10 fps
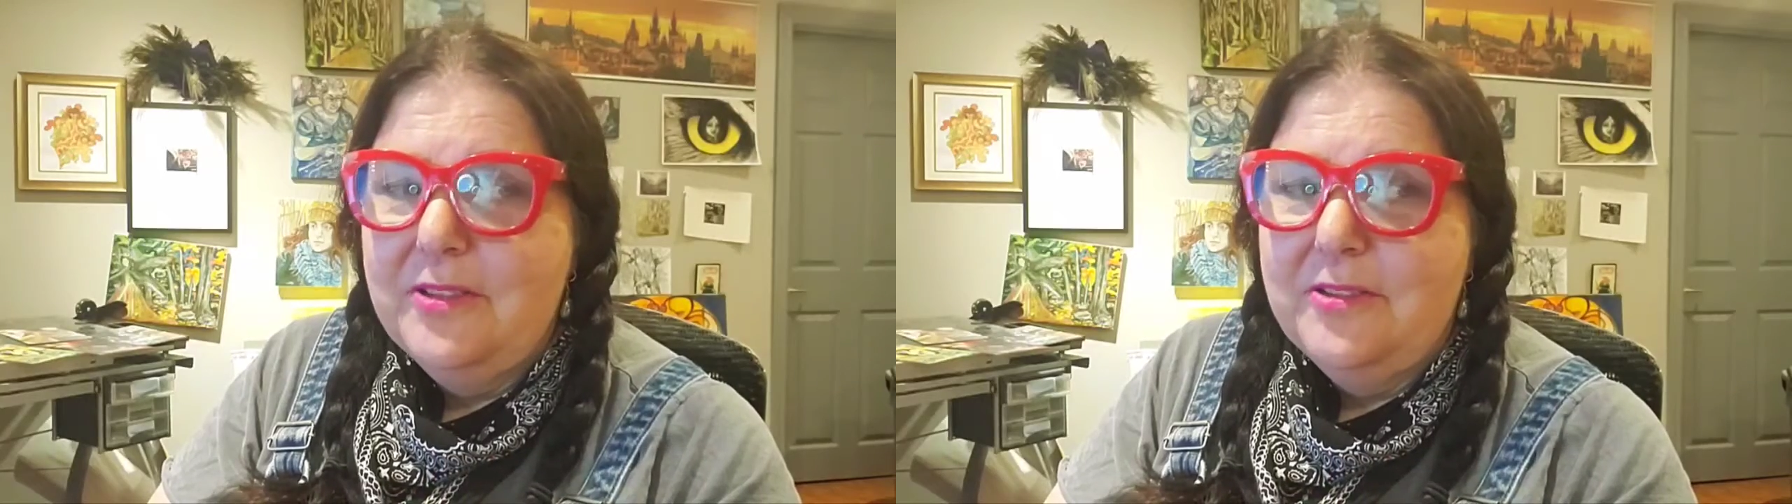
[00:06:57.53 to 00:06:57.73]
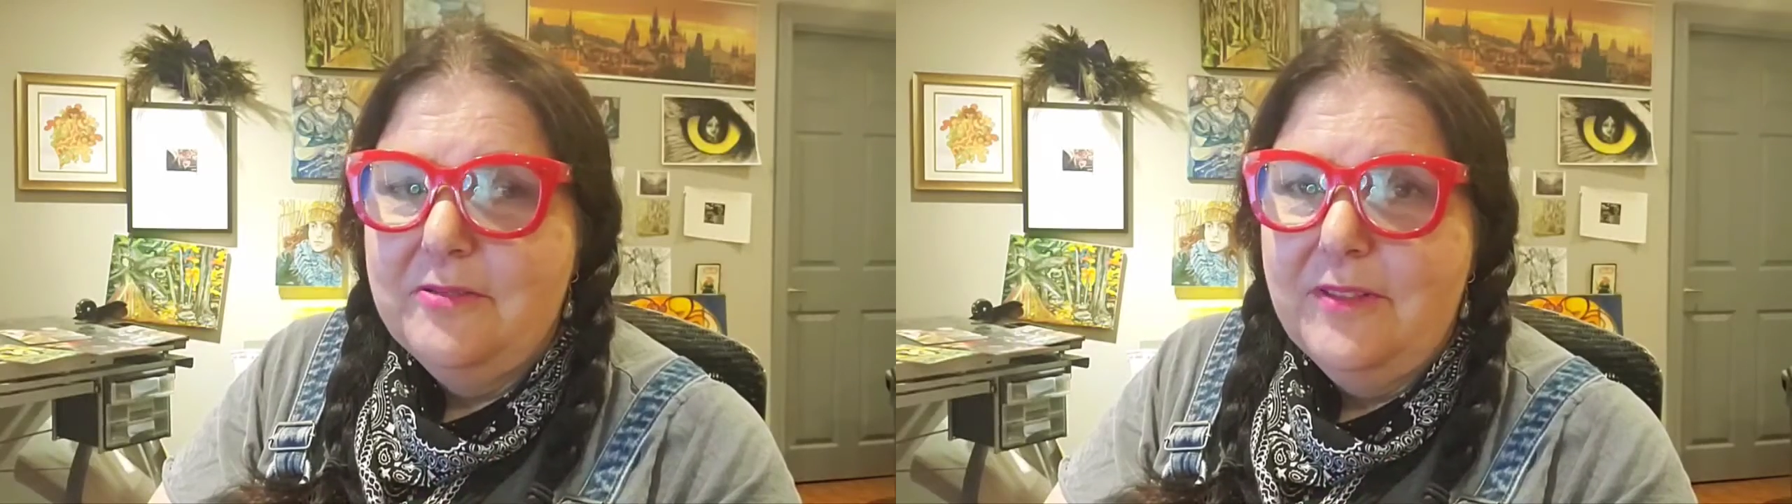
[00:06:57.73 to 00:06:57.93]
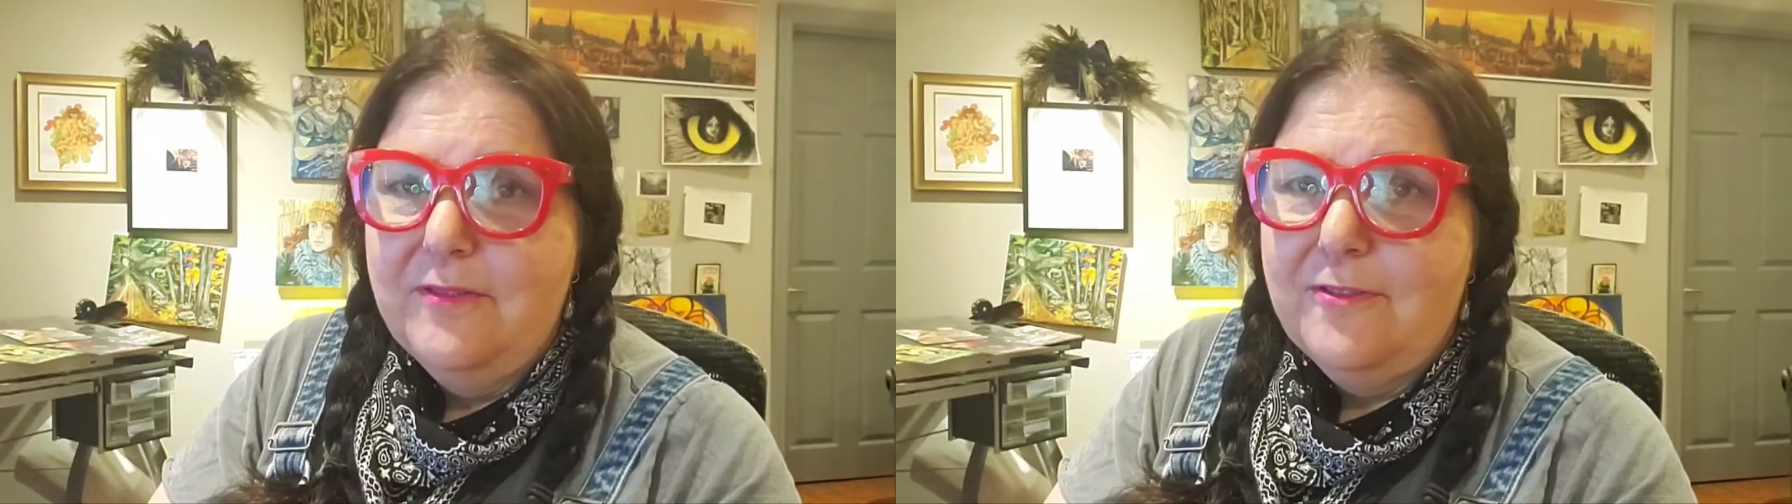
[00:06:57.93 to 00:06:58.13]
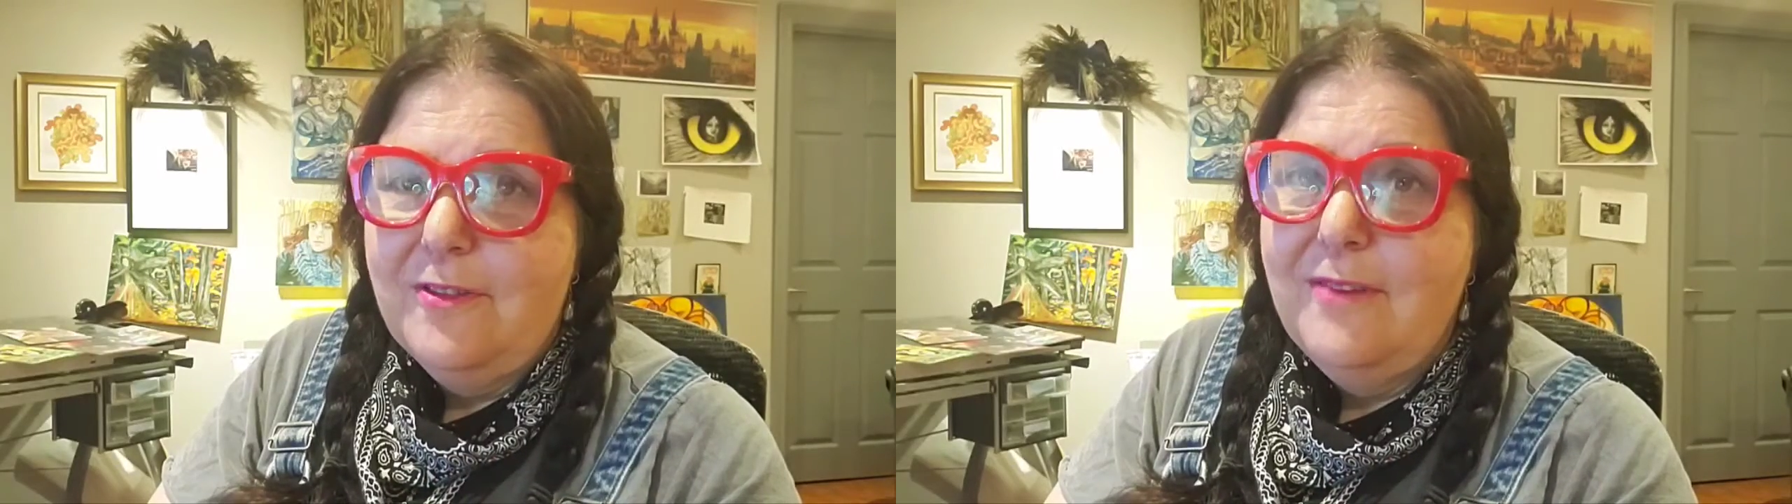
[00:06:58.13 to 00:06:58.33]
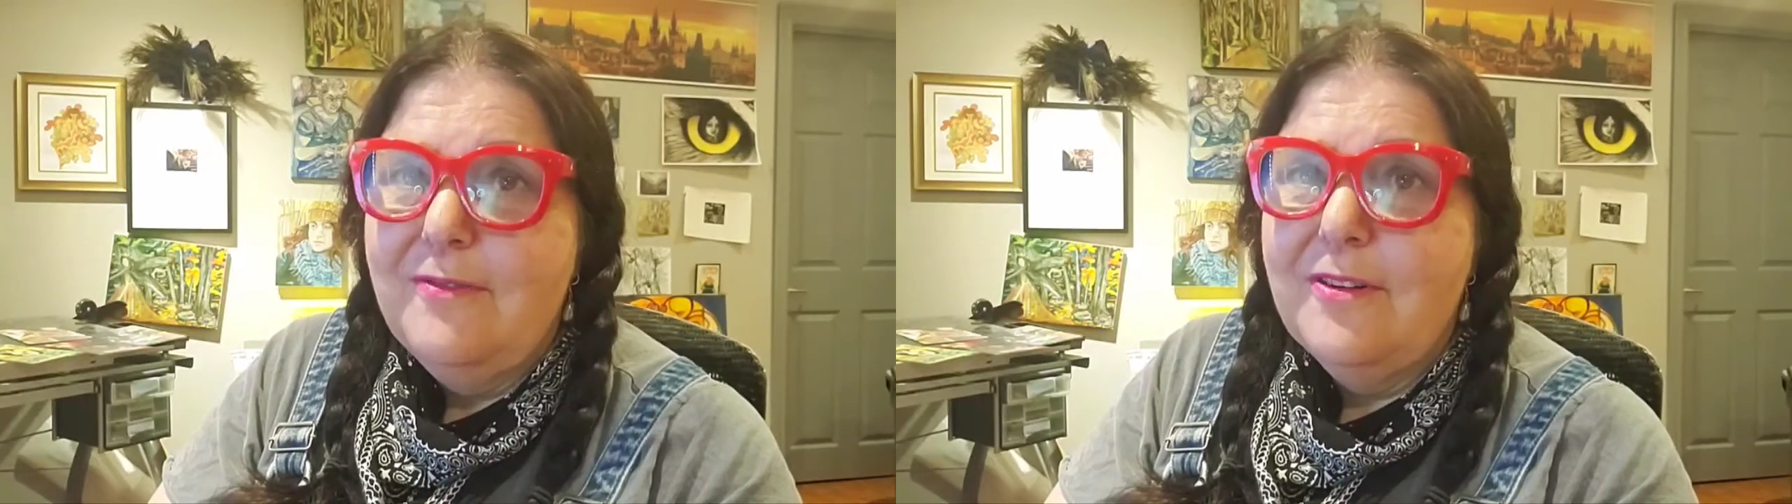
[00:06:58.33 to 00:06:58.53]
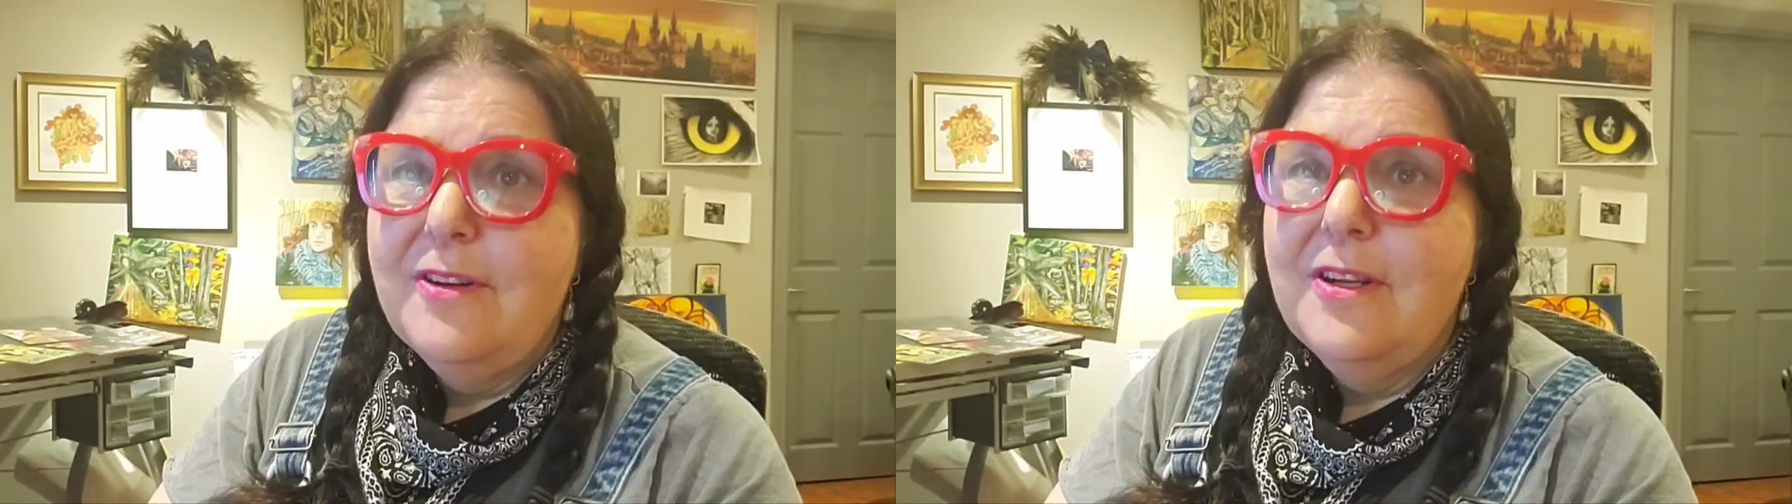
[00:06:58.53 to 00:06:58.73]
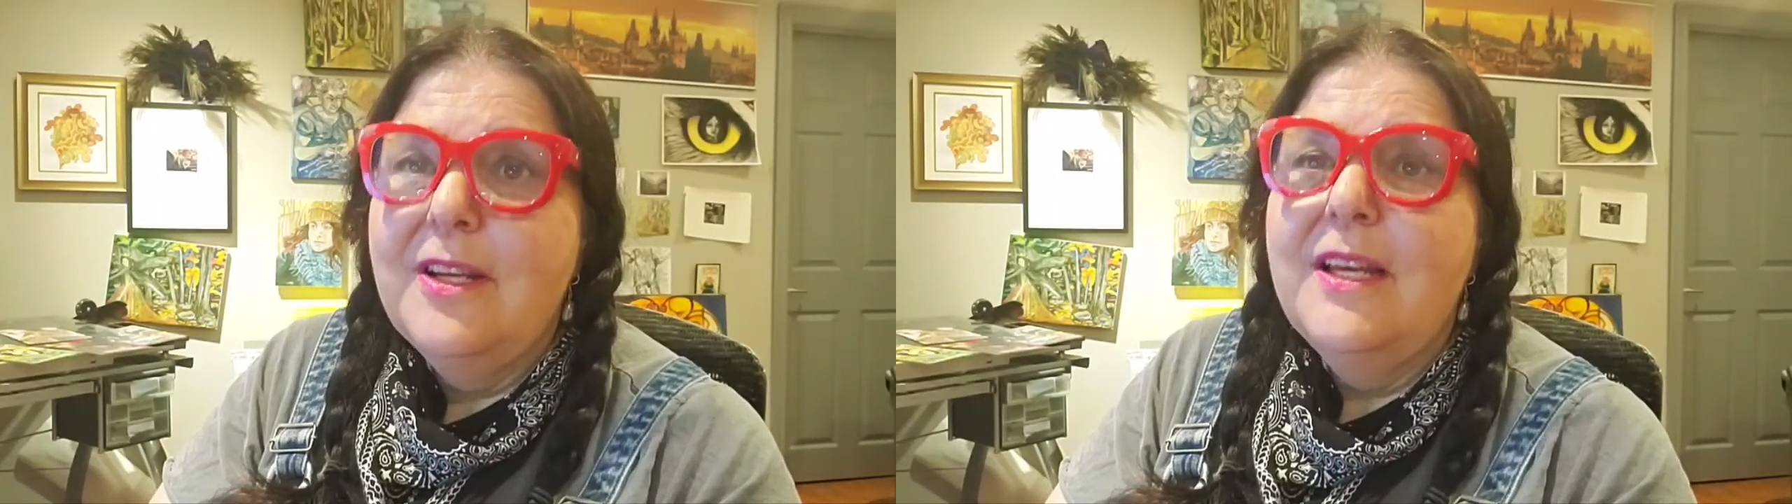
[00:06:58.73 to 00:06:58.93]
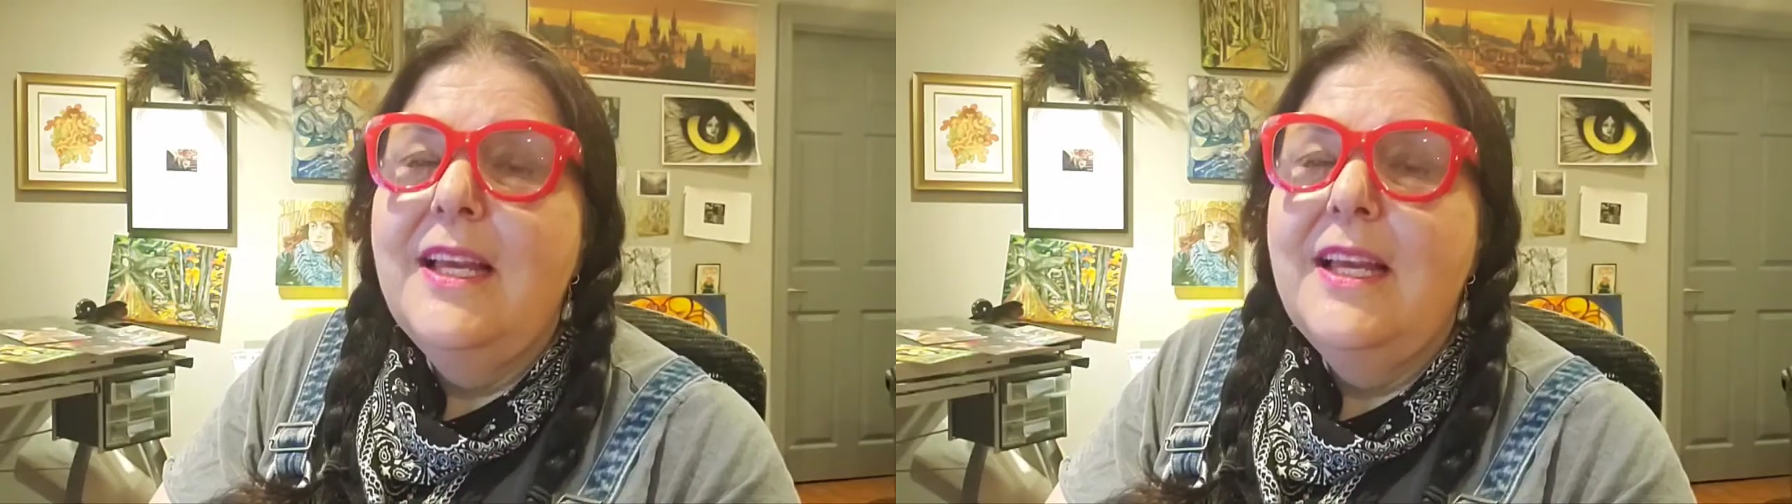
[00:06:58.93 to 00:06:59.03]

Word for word: to it forever